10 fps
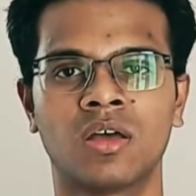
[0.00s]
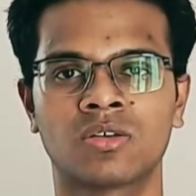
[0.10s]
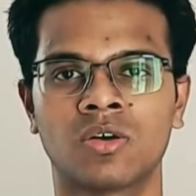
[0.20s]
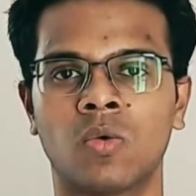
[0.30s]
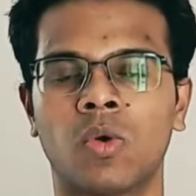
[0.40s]

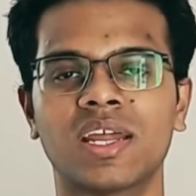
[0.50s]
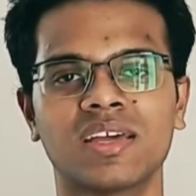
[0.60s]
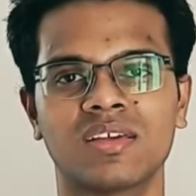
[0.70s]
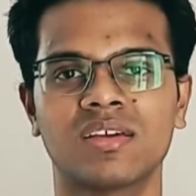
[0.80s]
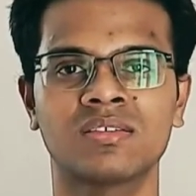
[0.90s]
So
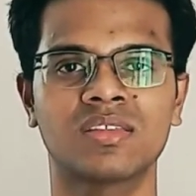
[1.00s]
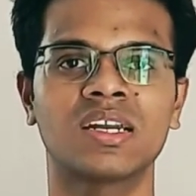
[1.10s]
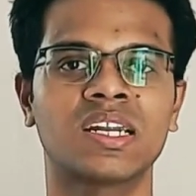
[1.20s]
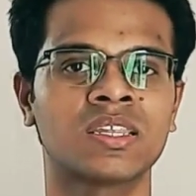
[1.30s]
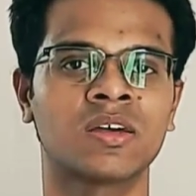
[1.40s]
what I say is
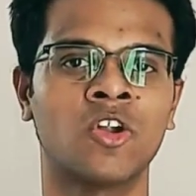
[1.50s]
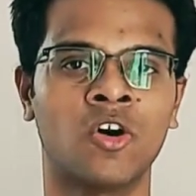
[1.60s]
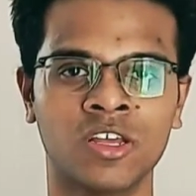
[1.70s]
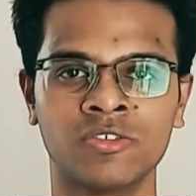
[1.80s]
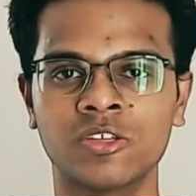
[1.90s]
that the
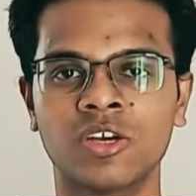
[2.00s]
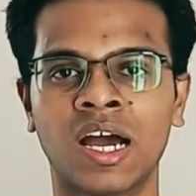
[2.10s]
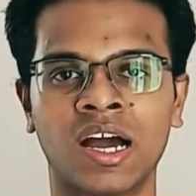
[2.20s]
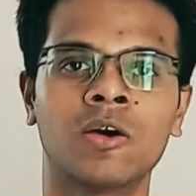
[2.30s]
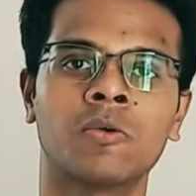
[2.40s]
knowledge which
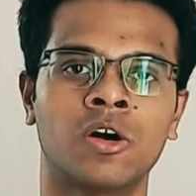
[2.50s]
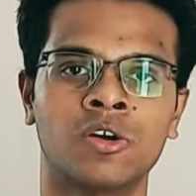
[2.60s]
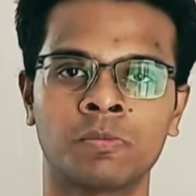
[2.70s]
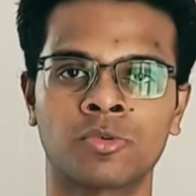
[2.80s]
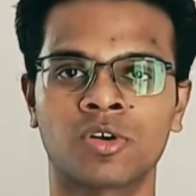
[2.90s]
you have
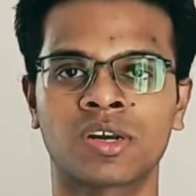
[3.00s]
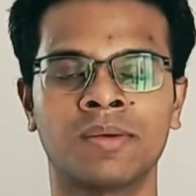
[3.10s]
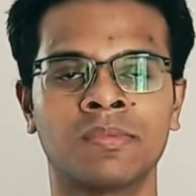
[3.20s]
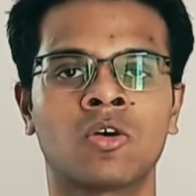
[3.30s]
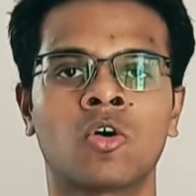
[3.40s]
on
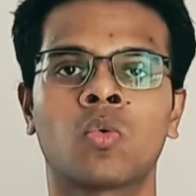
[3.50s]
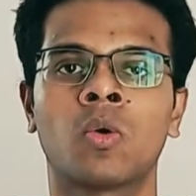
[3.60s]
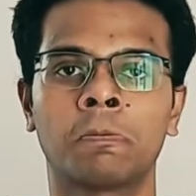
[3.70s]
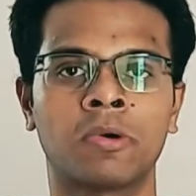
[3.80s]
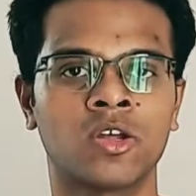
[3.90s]
programming
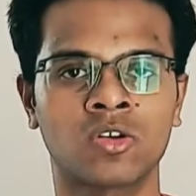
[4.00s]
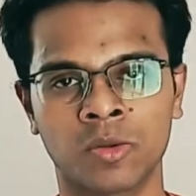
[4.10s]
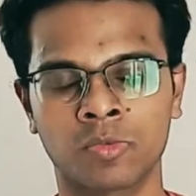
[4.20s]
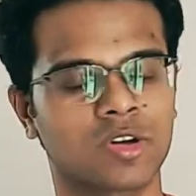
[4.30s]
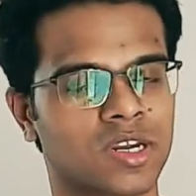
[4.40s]
or
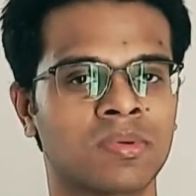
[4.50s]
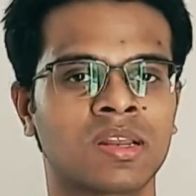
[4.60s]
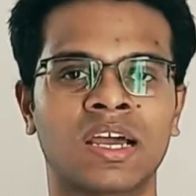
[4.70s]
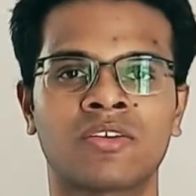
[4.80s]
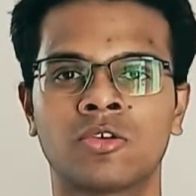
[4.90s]
particular
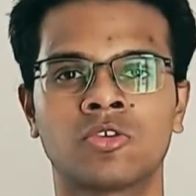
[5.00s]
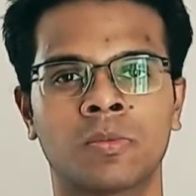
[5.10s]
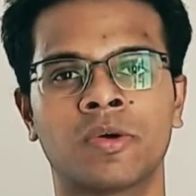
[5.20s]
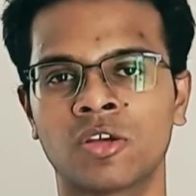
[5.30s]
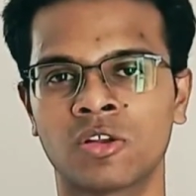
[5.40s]
programming language
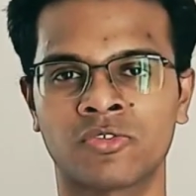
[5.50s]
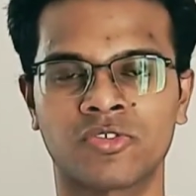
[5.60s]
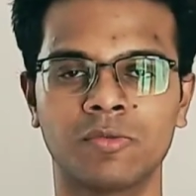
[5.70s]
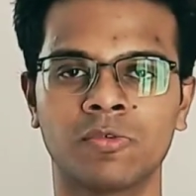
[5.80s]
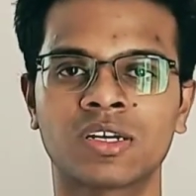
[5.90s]
or a particular
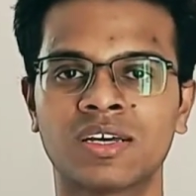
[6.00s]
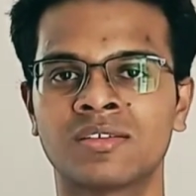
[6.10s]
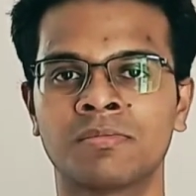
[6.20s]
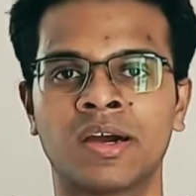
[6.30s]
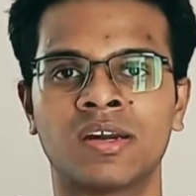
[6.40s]
framework
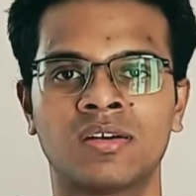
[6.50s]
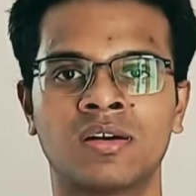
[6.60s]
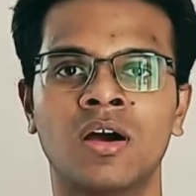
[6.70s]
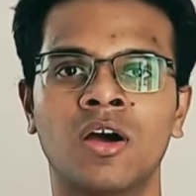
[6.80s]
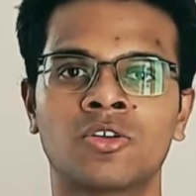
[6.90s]
doesn't
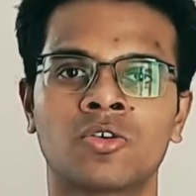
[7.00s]
matter.